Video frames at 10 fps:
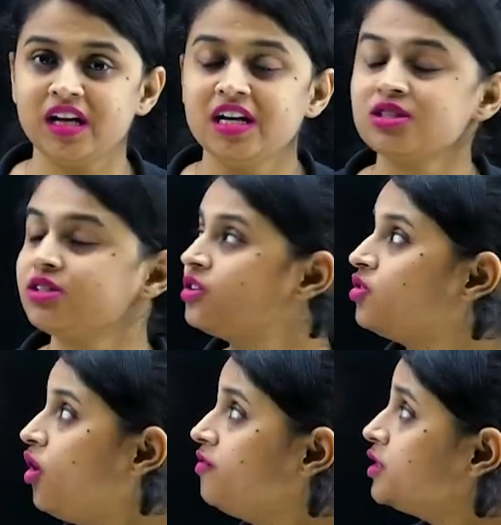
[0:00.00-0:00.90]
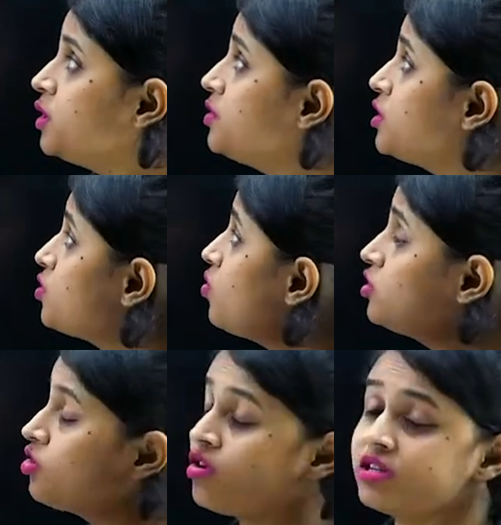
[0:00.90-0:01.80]
So, the crofter was so
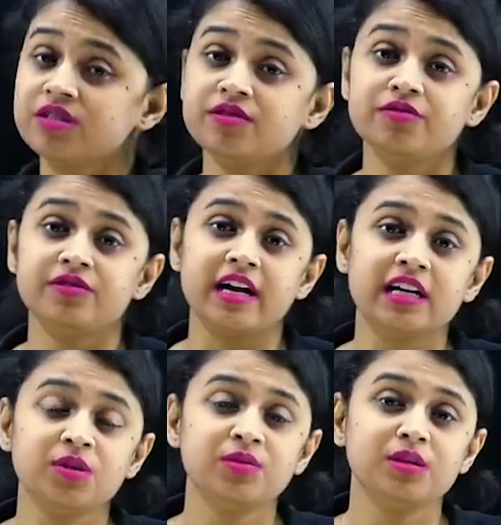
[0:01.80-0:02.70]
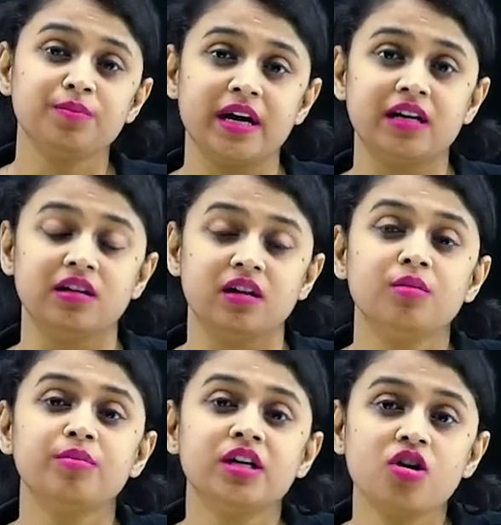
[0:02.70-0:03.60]
talkative and friendly with the peddler
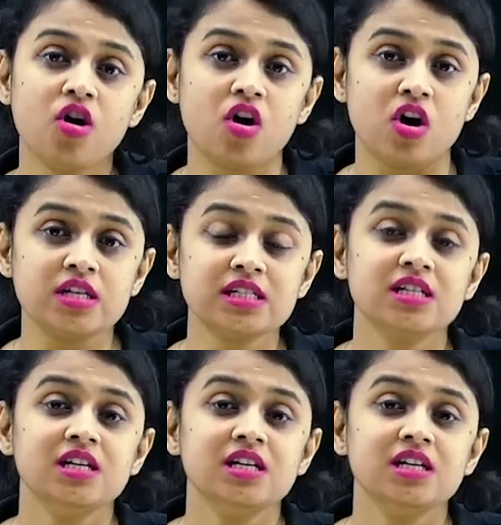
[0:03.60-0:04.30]
because